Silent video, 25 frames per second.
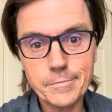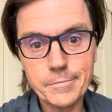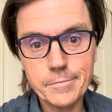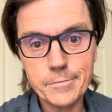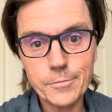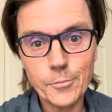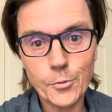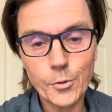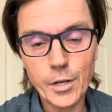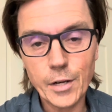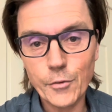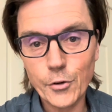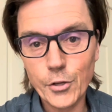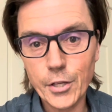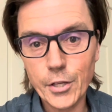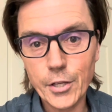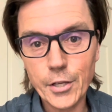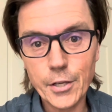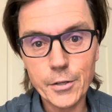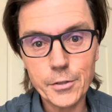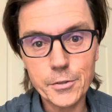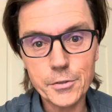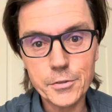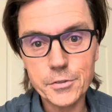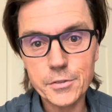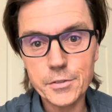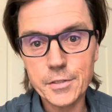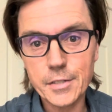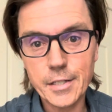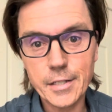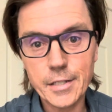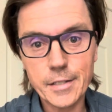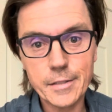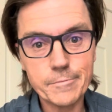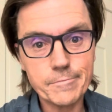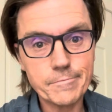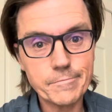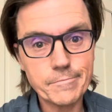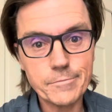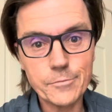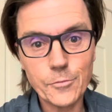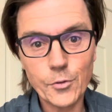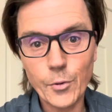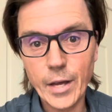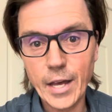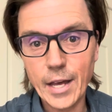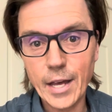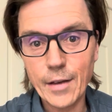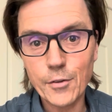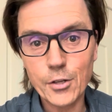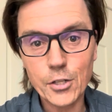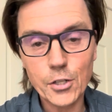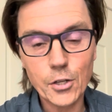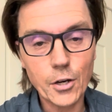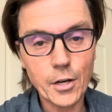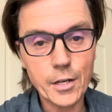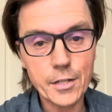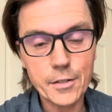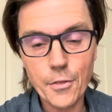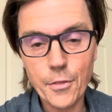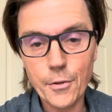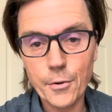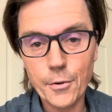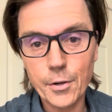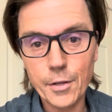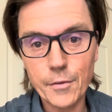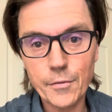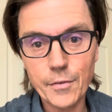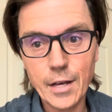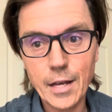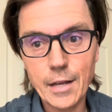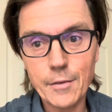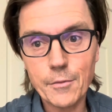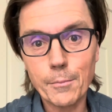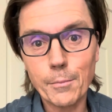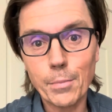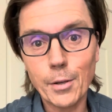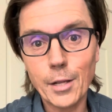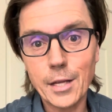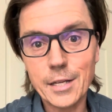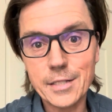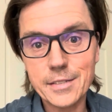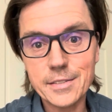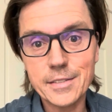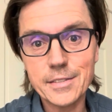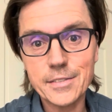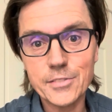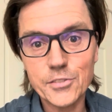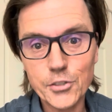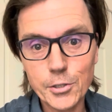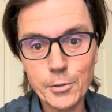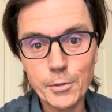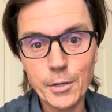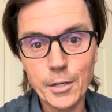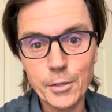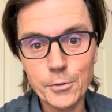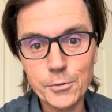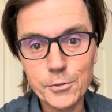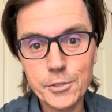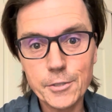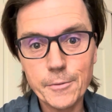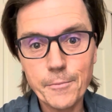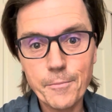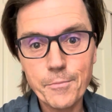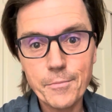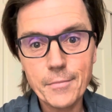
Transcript: whatever years that you haven't gone to 35 and plugs in zeros.